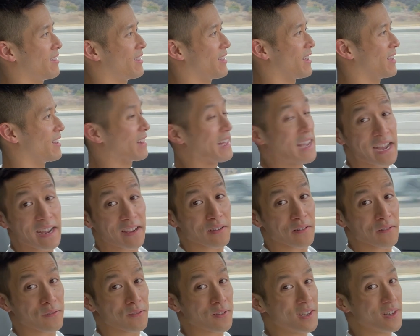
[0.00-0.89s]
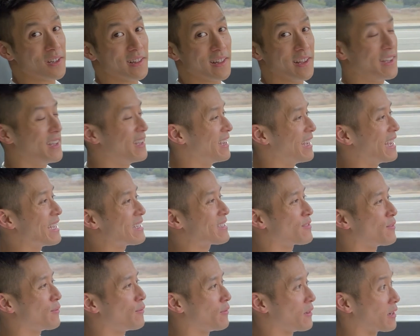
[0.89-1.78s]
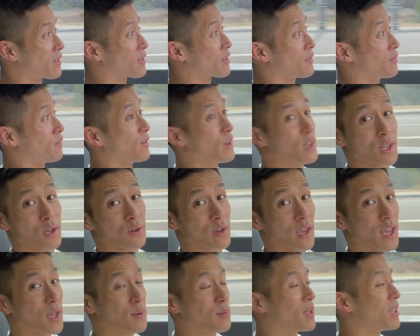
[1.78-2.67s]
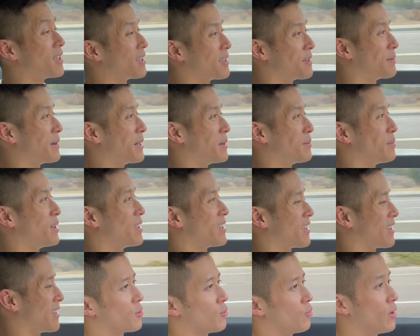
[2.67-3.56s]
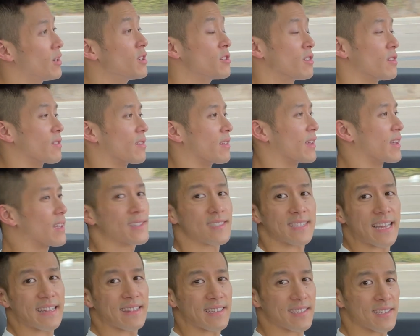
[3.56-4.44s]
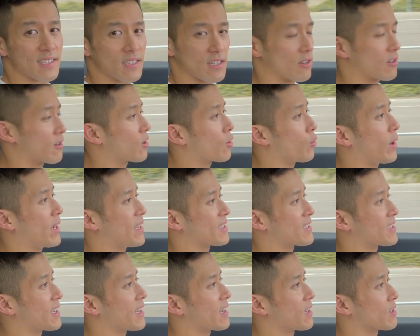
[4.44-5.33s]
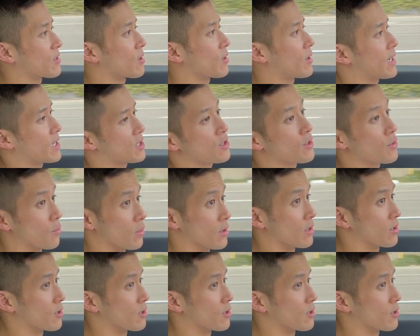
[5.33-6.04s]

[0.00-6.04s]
the lack of feel, it's very video gamey in my opinion. One good thing is that the steering weight settings are actually really